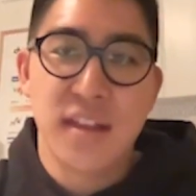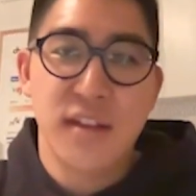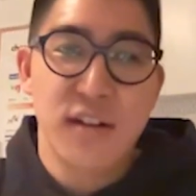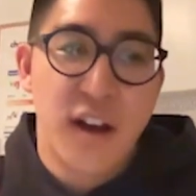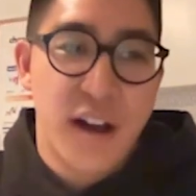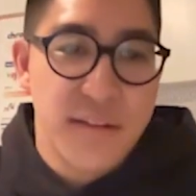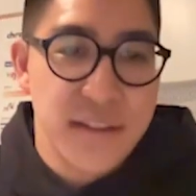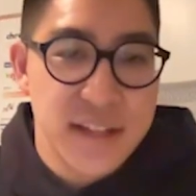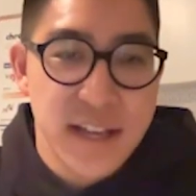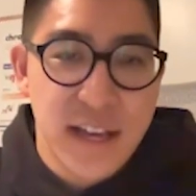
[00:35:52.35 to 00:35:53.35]
there are
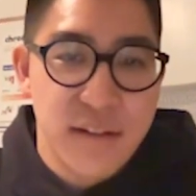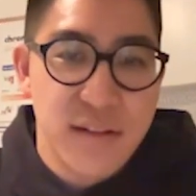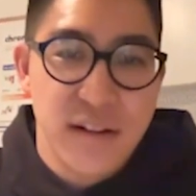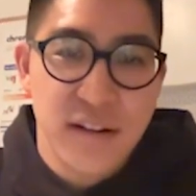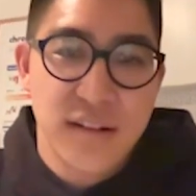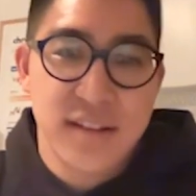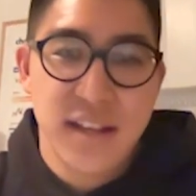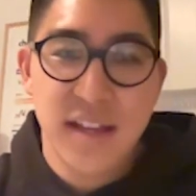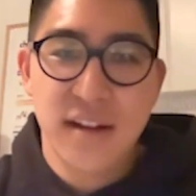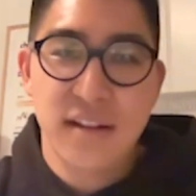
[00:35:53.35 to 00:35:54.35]
office hours
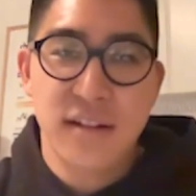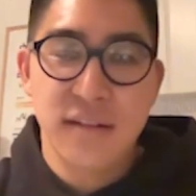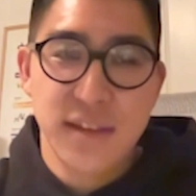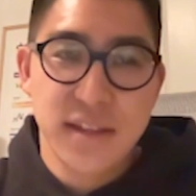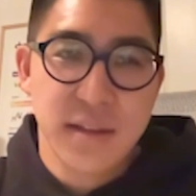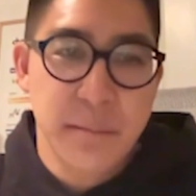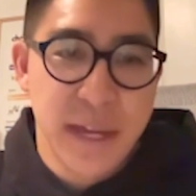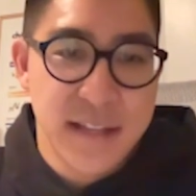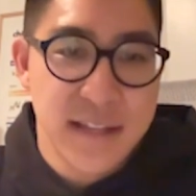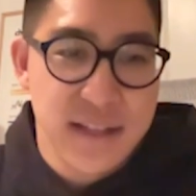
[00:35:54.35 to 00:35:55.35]
and all of these
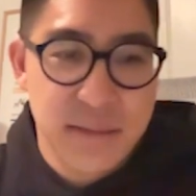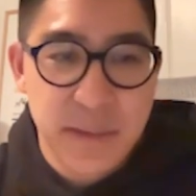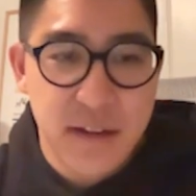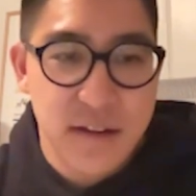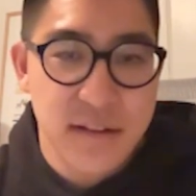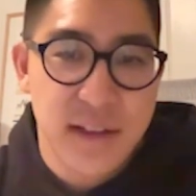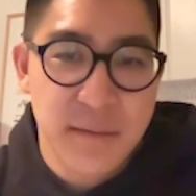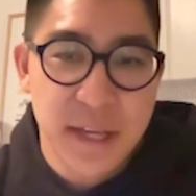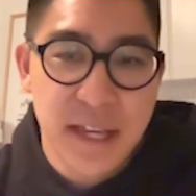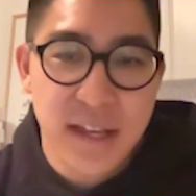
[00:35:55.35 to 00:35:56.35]
amazing speakers
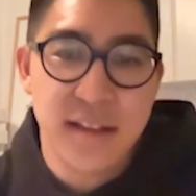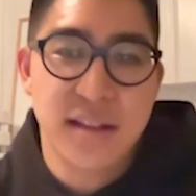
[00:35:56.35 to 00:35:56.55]
coming in.